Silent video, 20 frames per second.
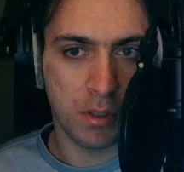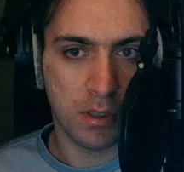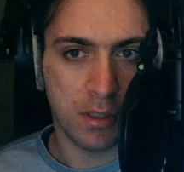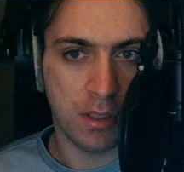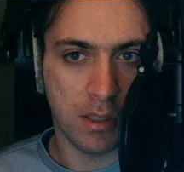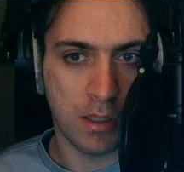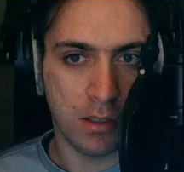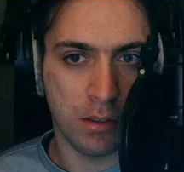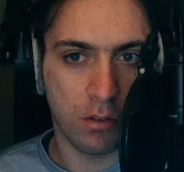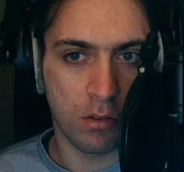
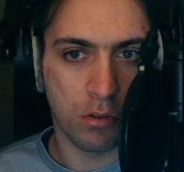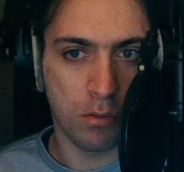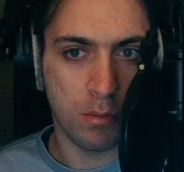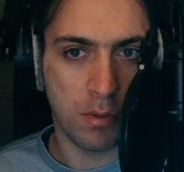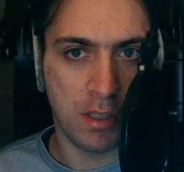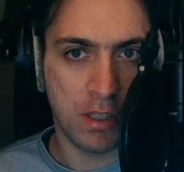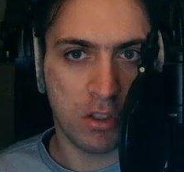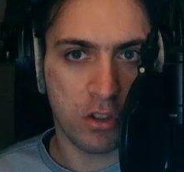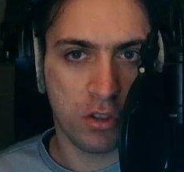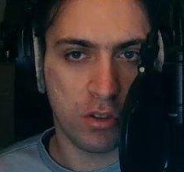yeah,
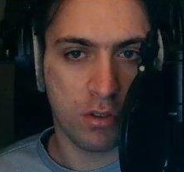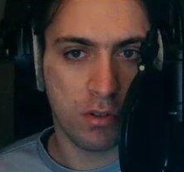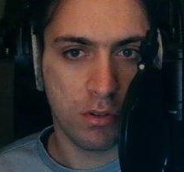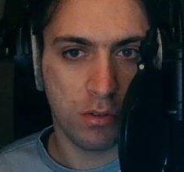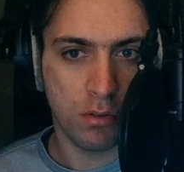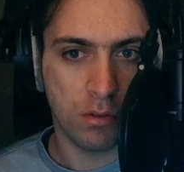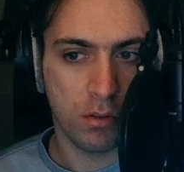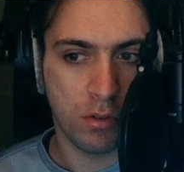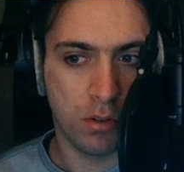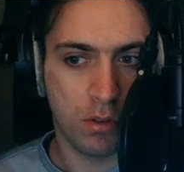automation
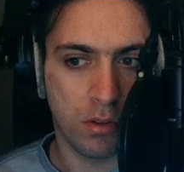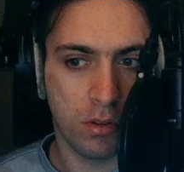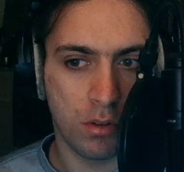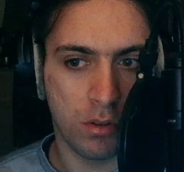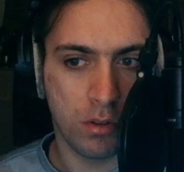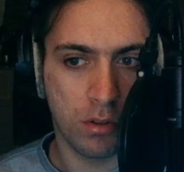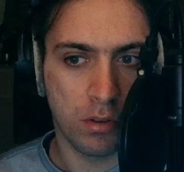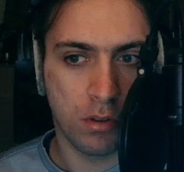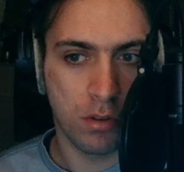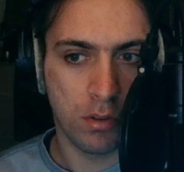
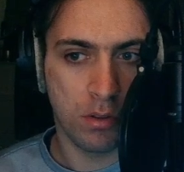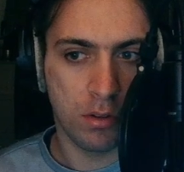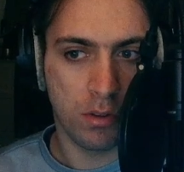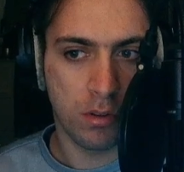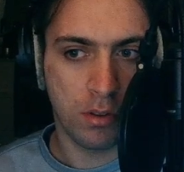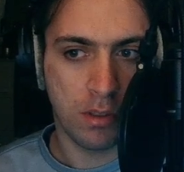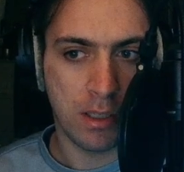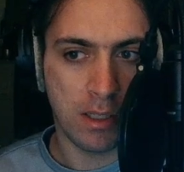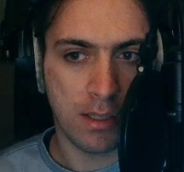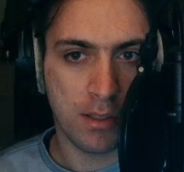
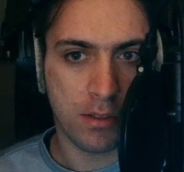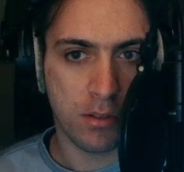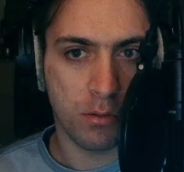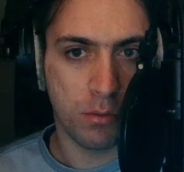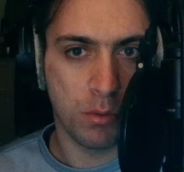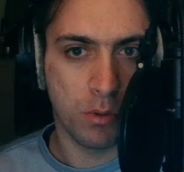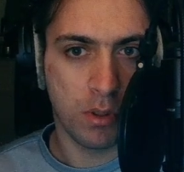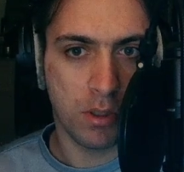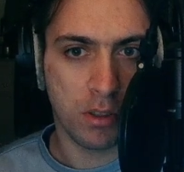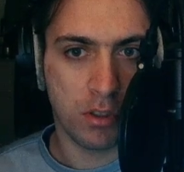has to
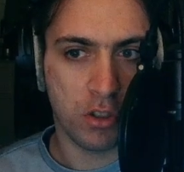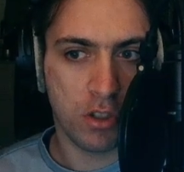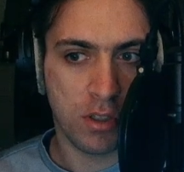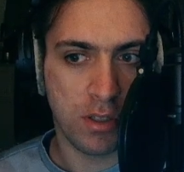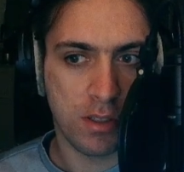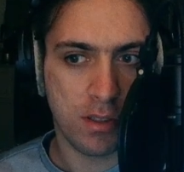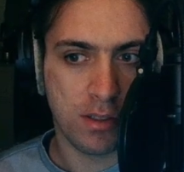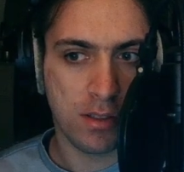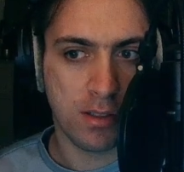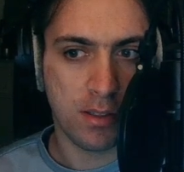work
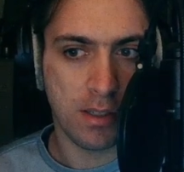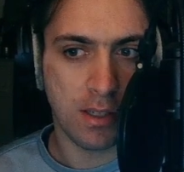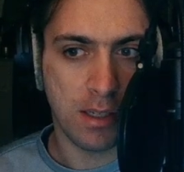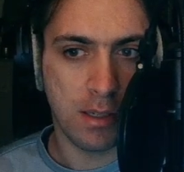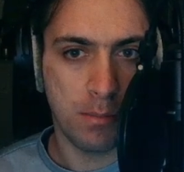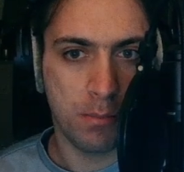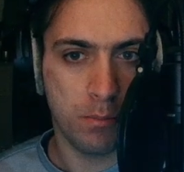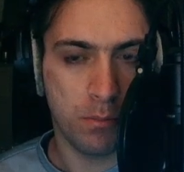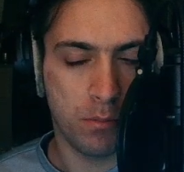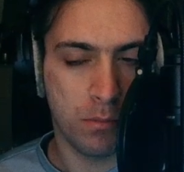just the
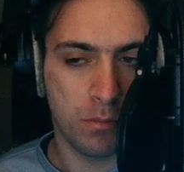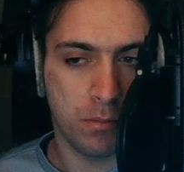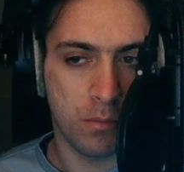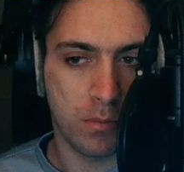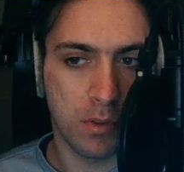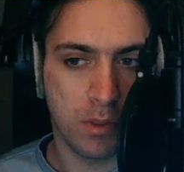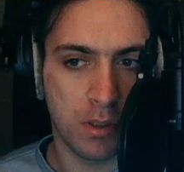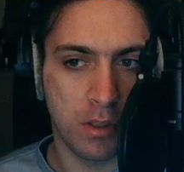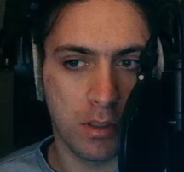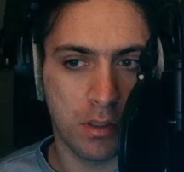same
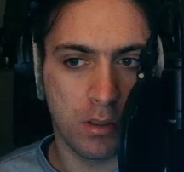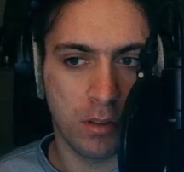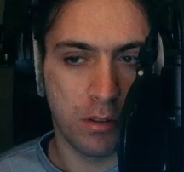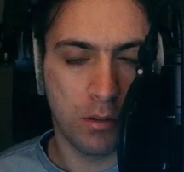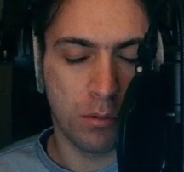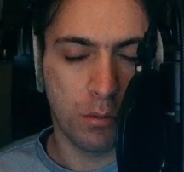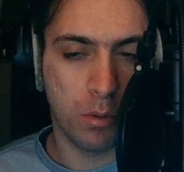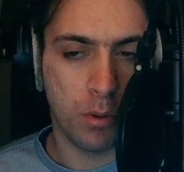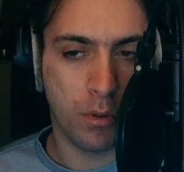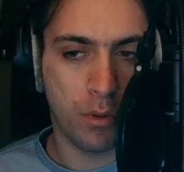
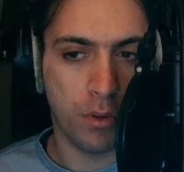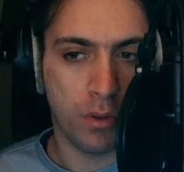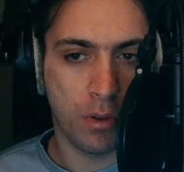with a